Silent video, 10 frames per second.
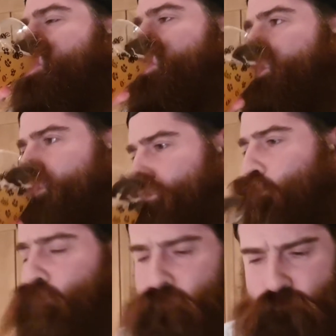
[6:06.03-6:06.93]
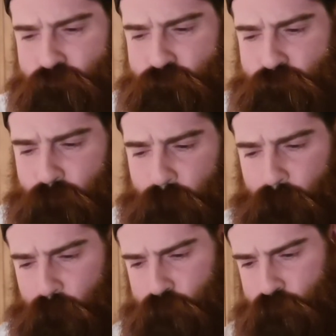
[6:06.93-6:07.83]

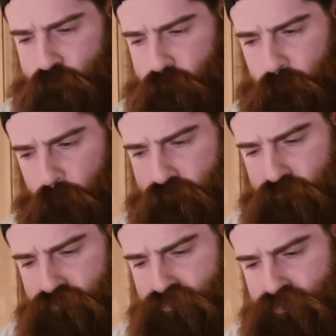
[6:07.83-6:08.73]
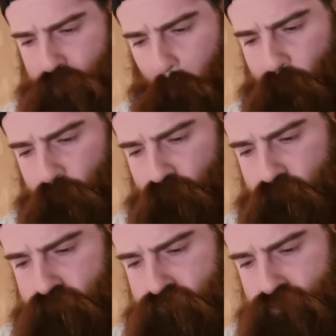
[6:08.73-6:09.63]

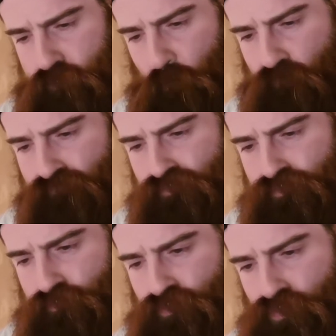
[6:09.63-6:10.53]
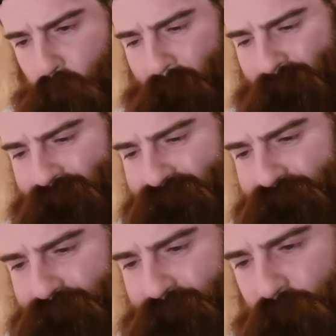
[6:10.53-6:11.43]

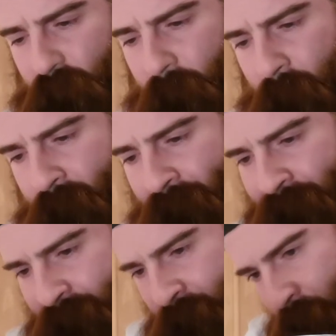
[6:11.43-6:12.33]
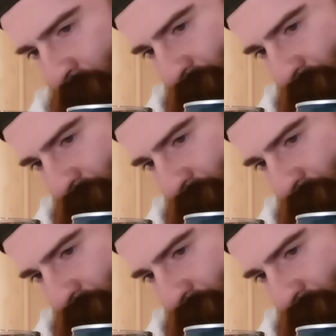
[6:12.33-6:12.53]
(silence)